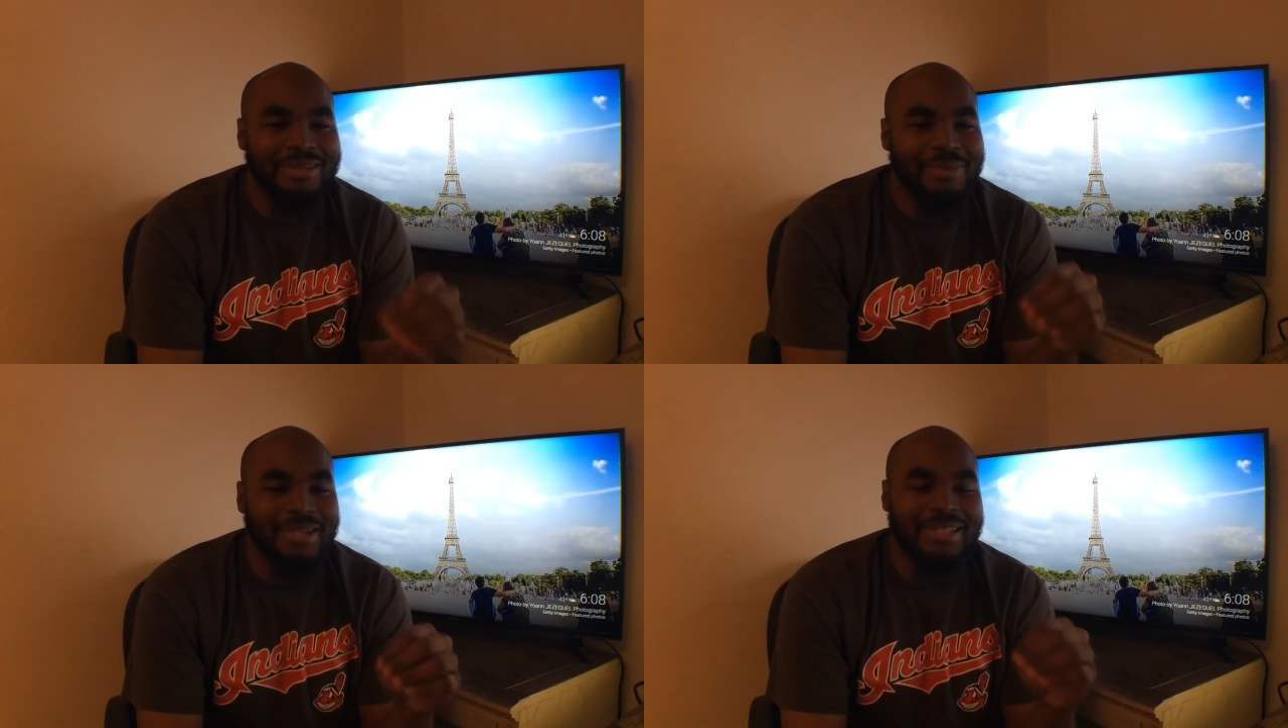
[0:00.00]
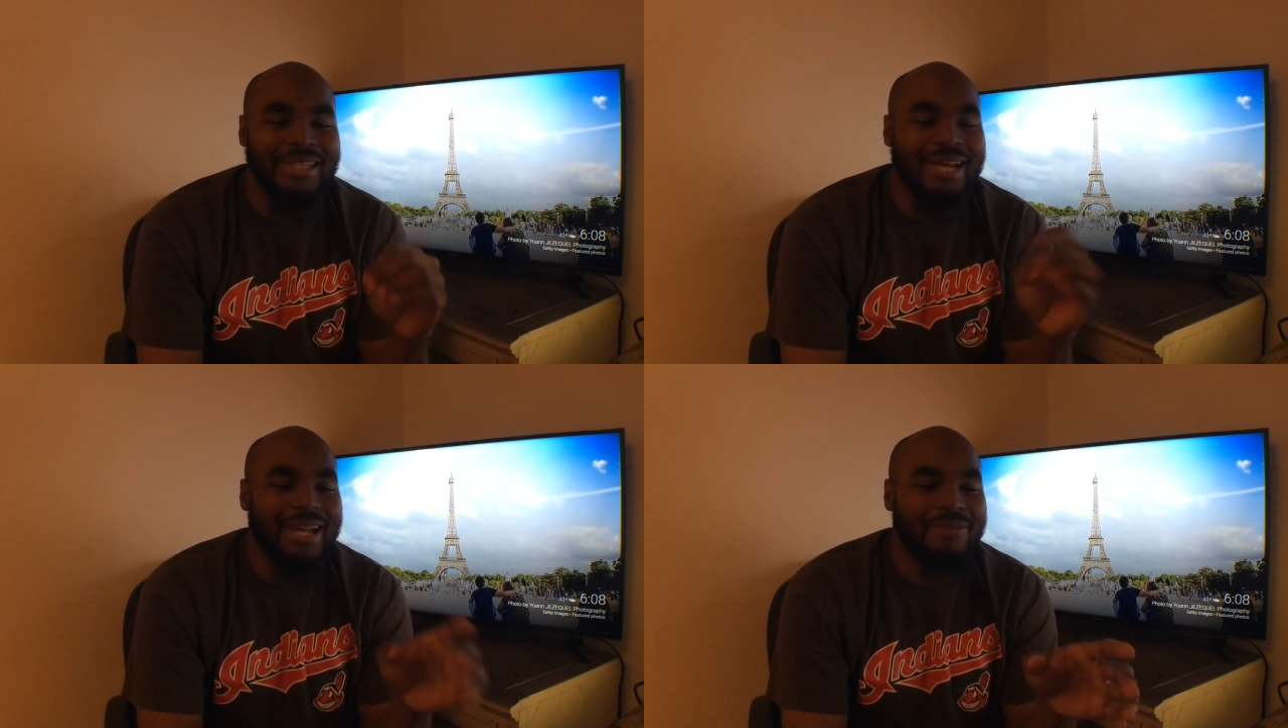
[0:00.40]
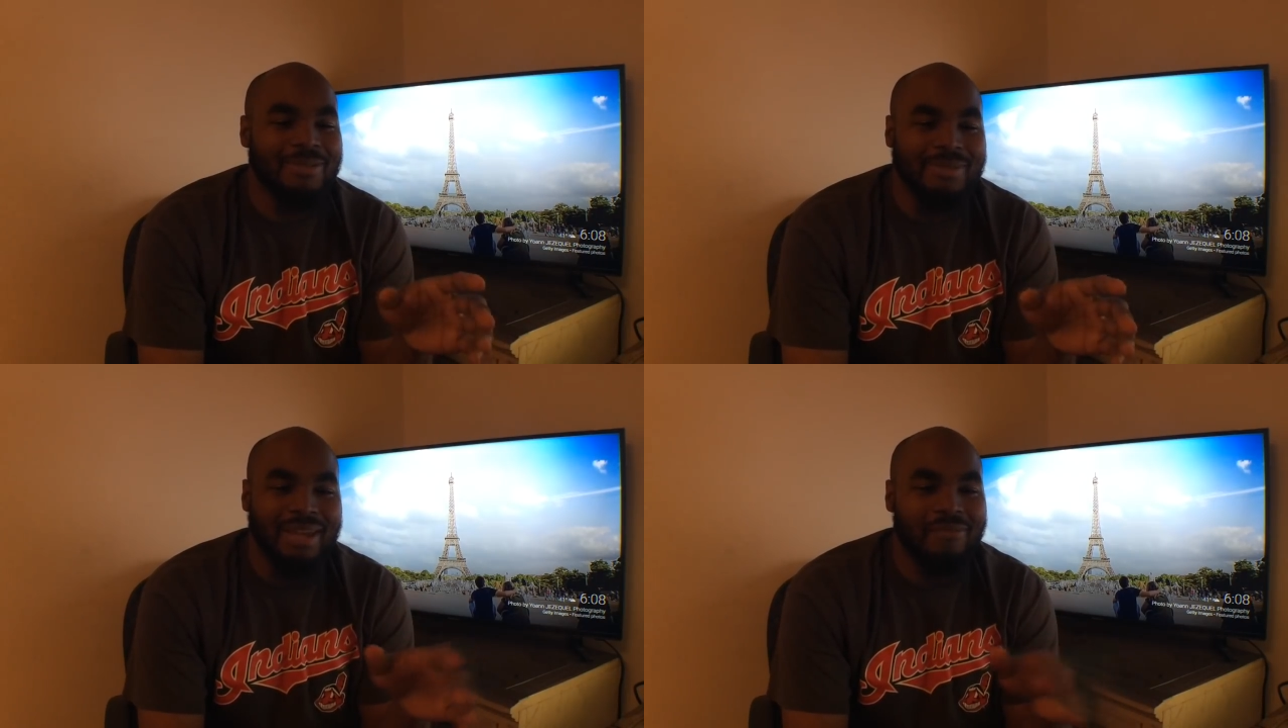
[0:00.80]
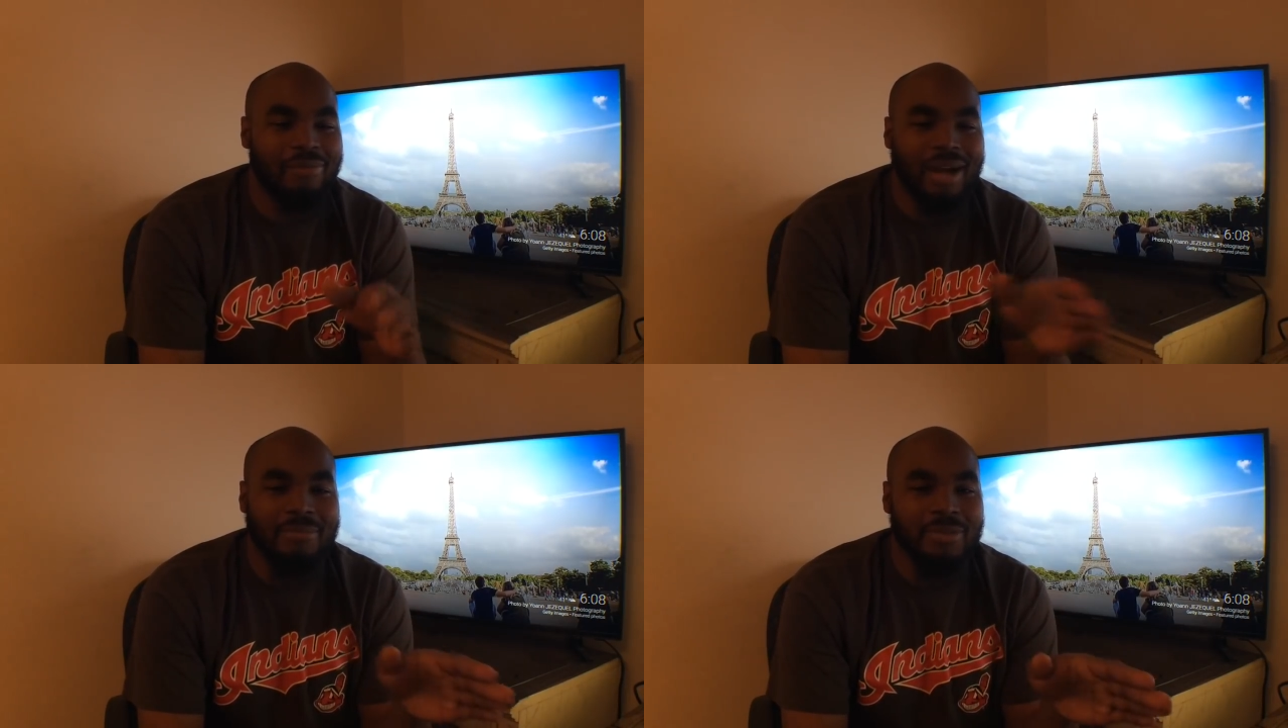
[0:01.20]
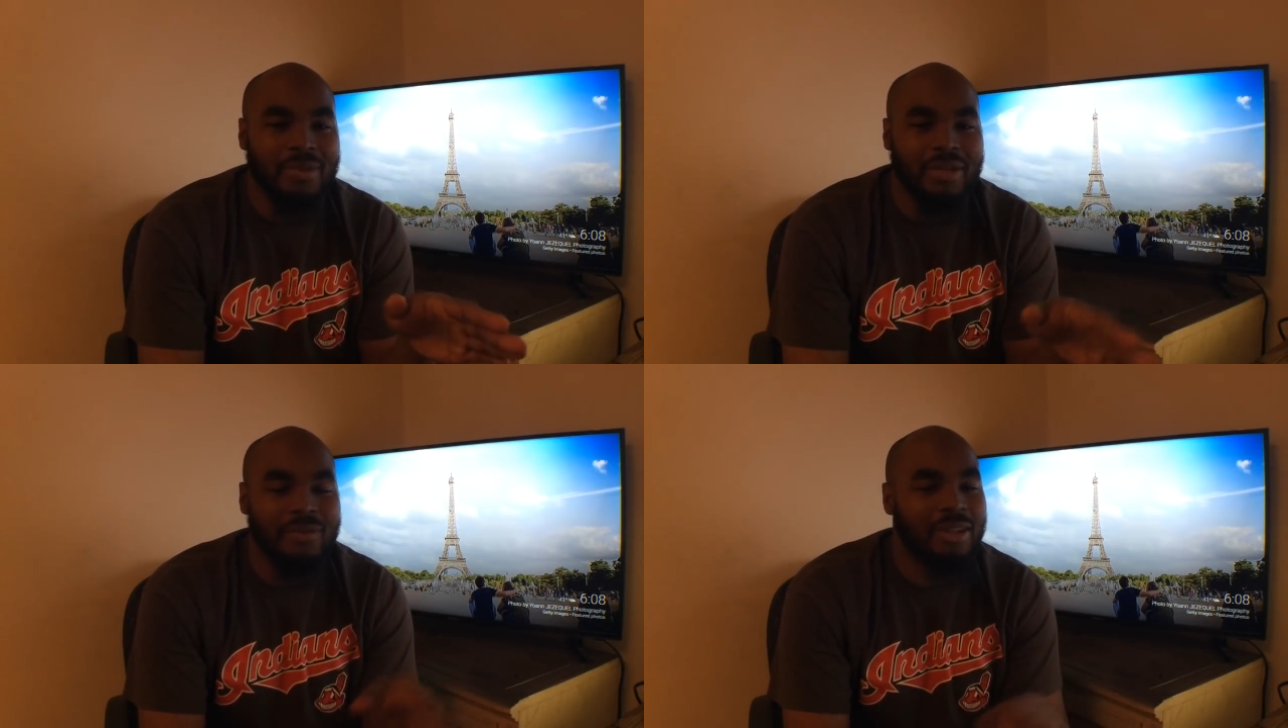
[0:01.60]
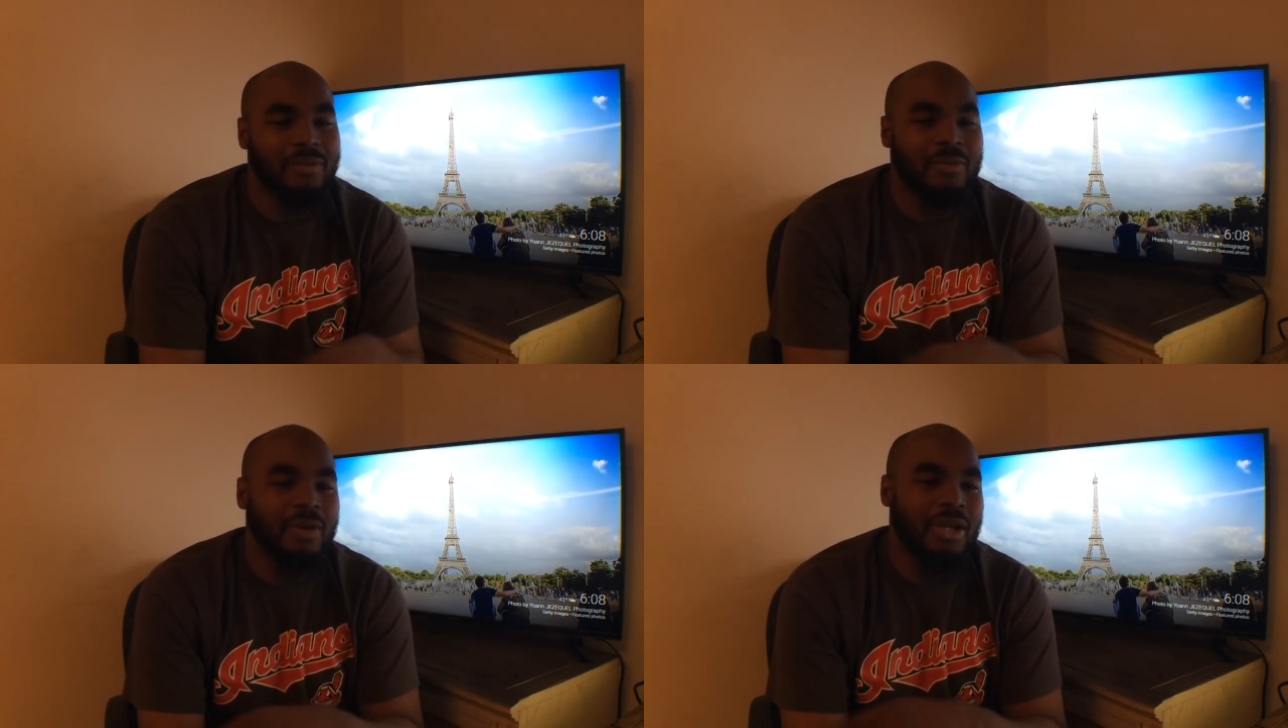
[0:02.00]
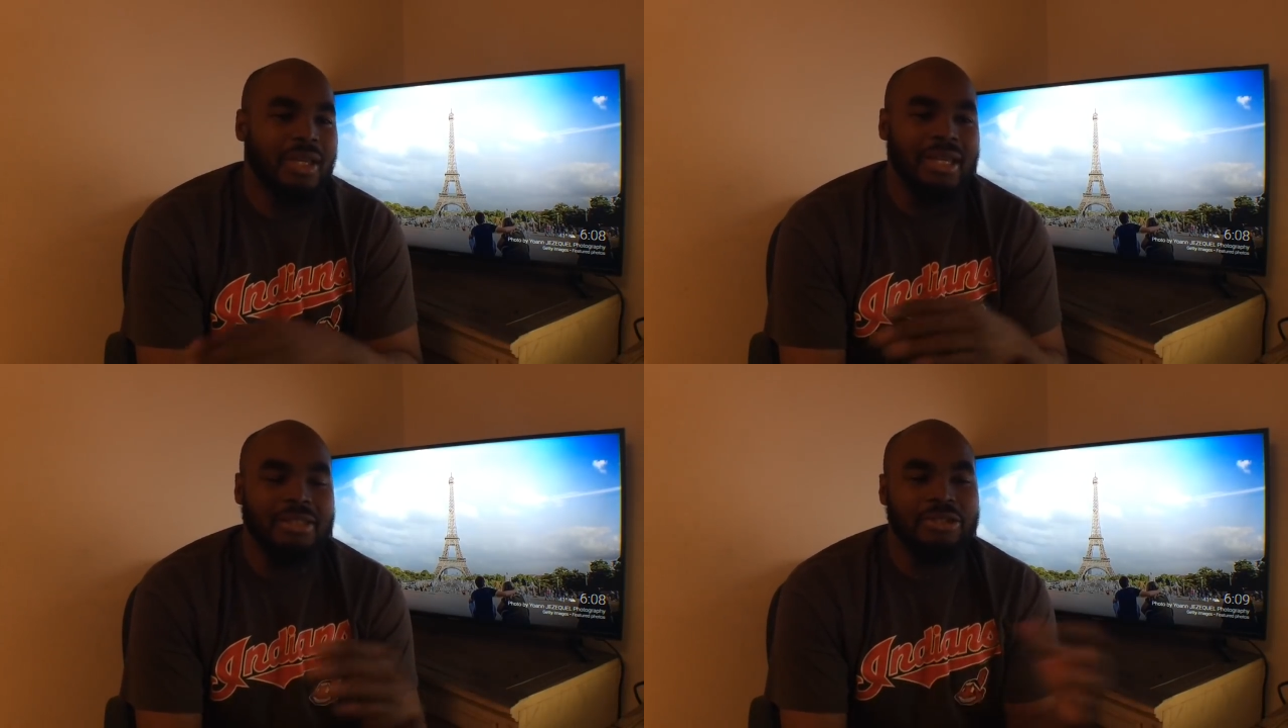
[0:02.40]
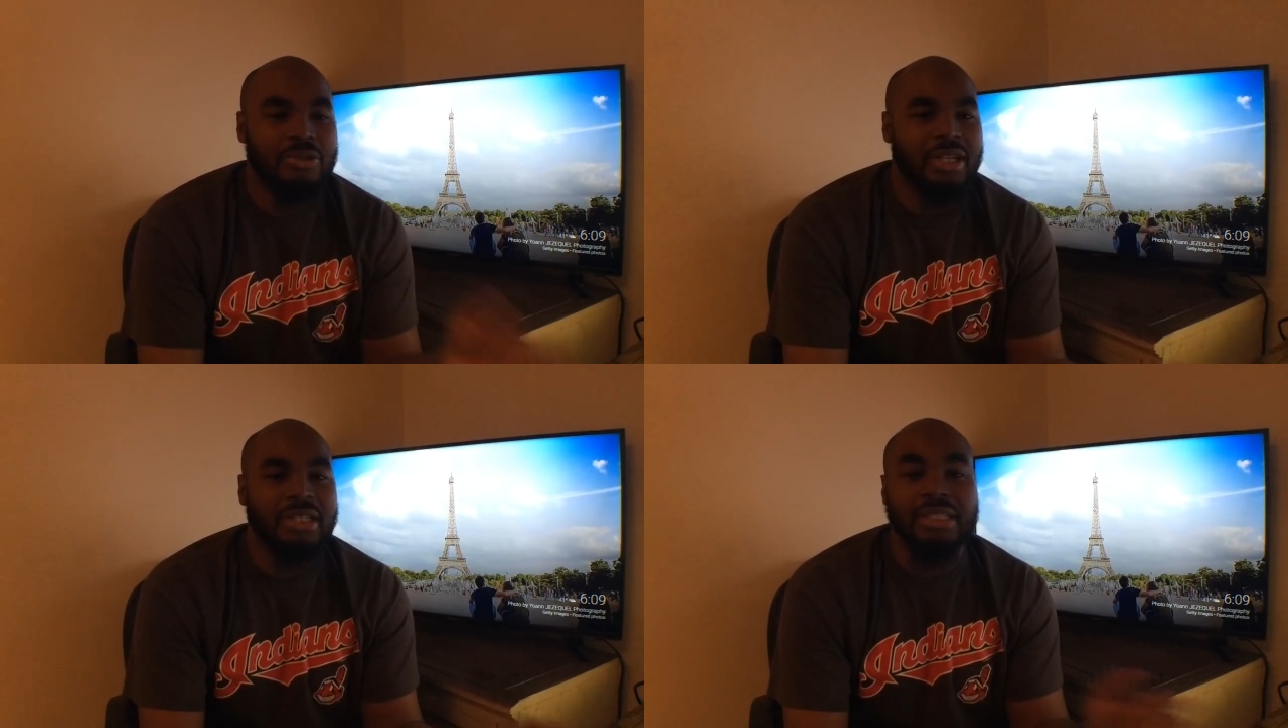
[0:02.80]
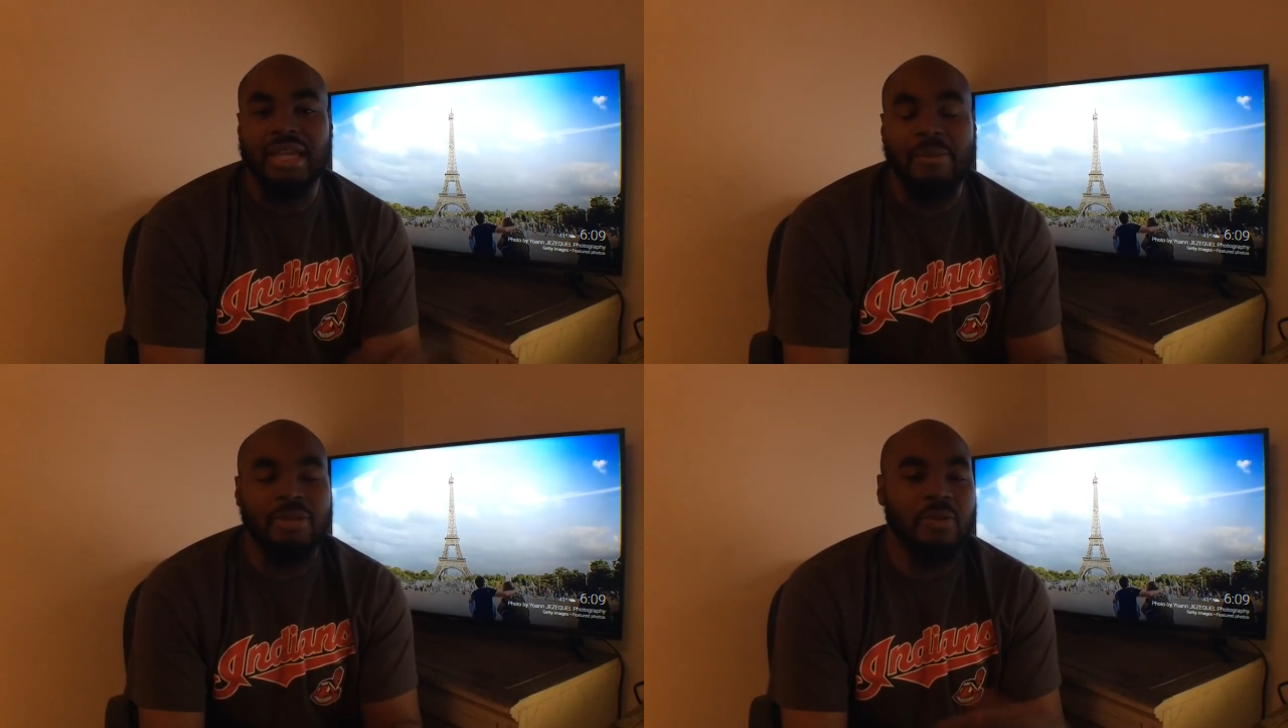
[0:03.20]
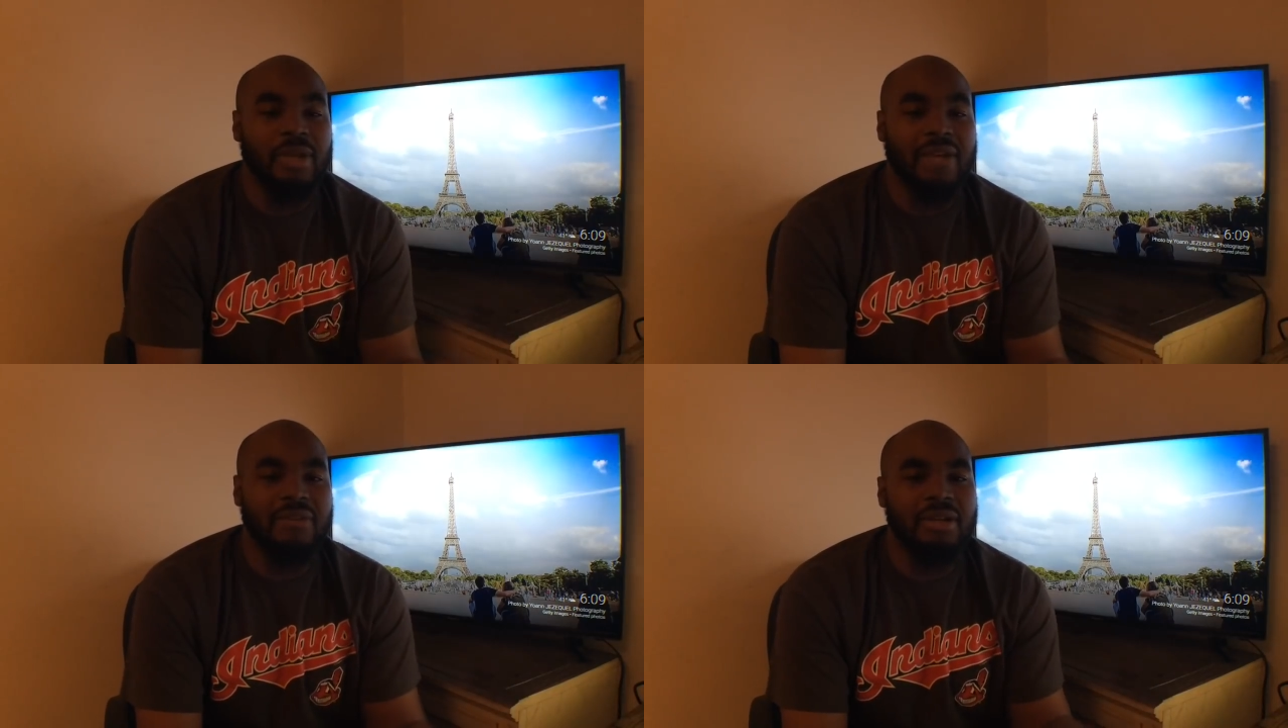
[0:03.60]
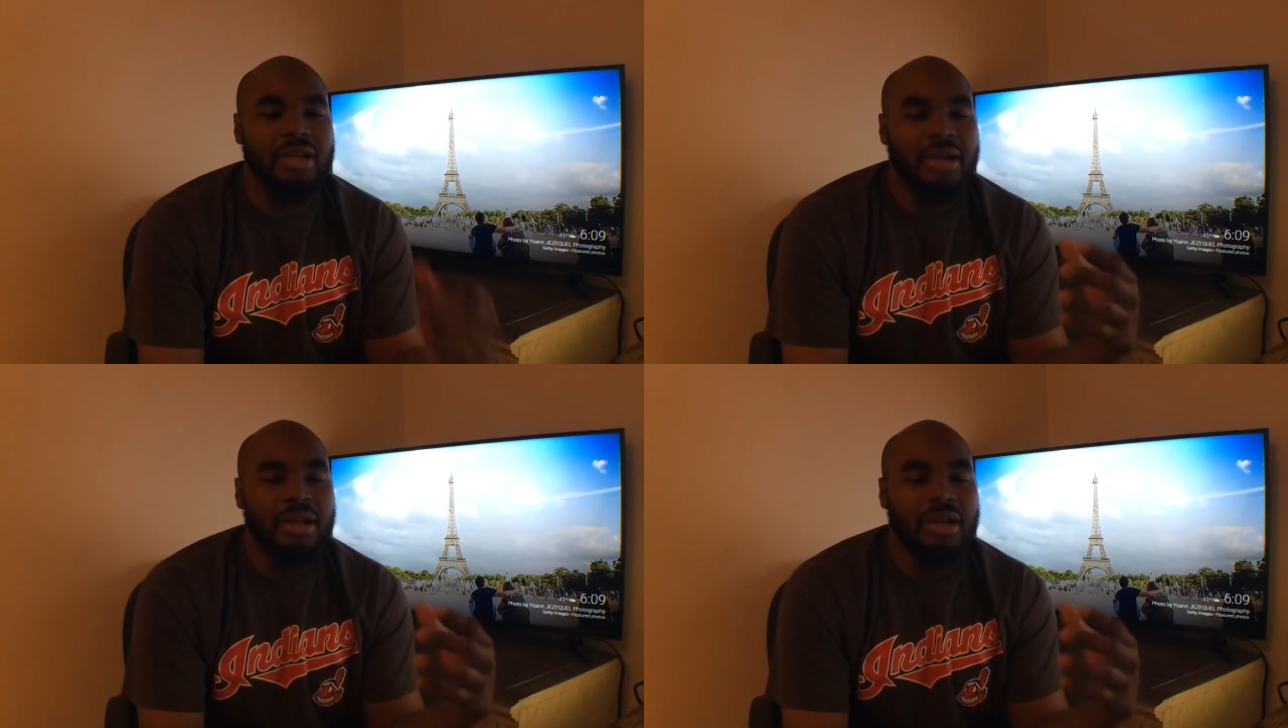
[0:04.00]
because a lot of us, we have problems with it, whether it's trig, geometry, whatever.